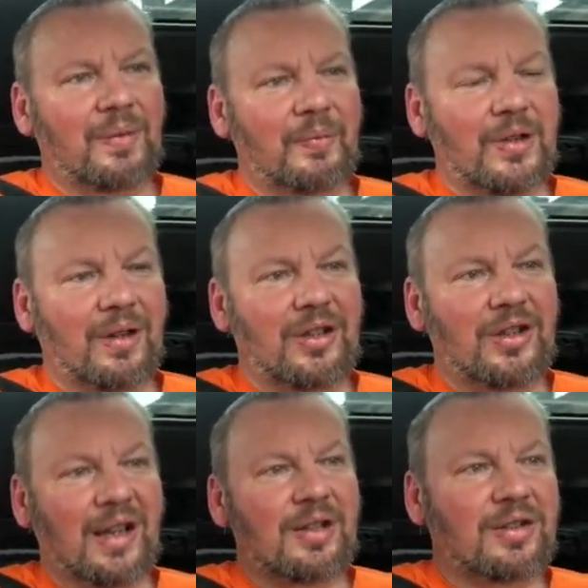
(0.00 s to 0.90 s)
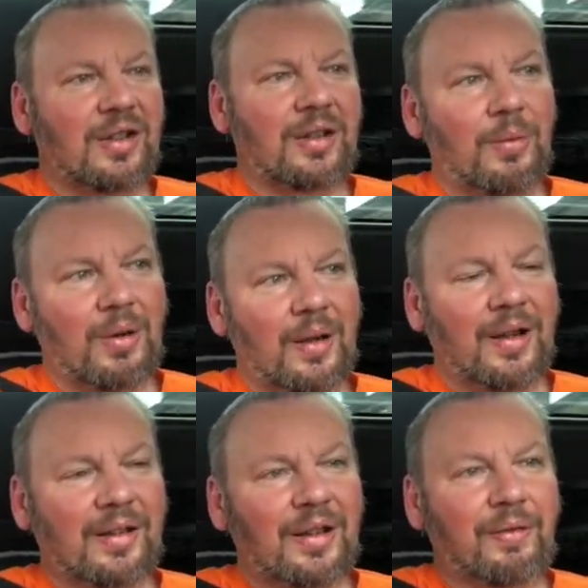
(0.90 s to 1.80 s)
Did a challenge to do a
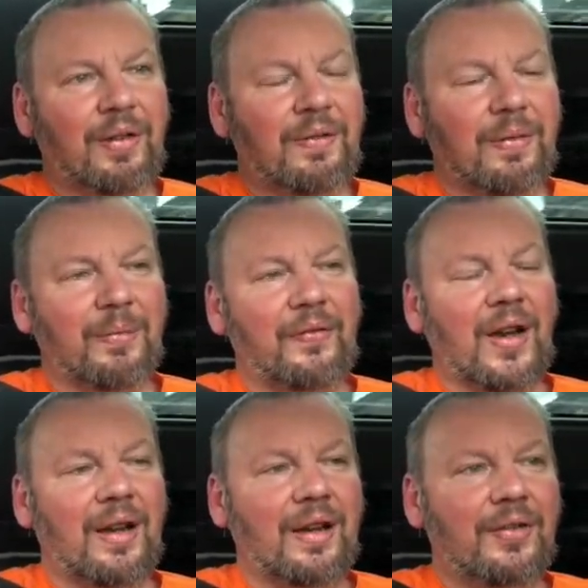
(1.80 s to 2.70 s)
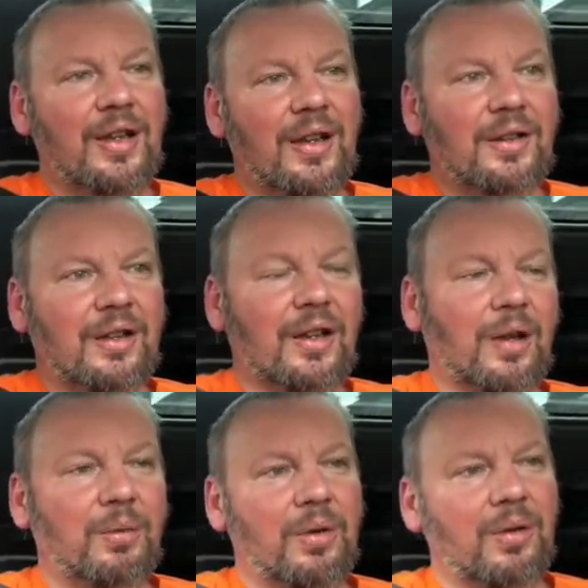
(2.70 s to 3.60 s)
selfie from 5 years ago.